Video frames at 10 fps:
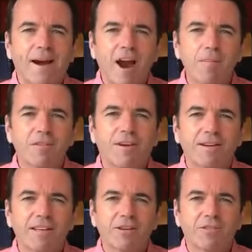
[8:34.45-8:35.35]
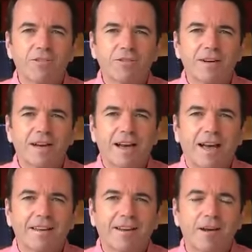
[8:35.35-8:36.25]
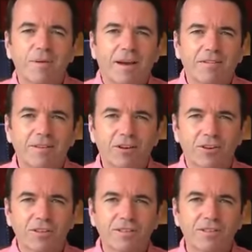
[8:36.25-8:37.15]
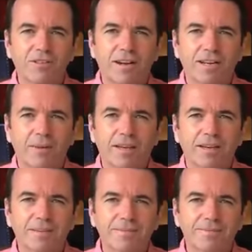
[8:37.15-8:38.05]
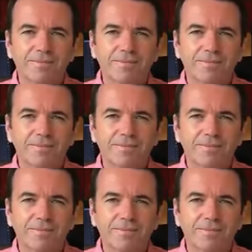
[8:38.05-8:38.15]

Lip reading: I hope you found it useful, and I hope you have a good trading week.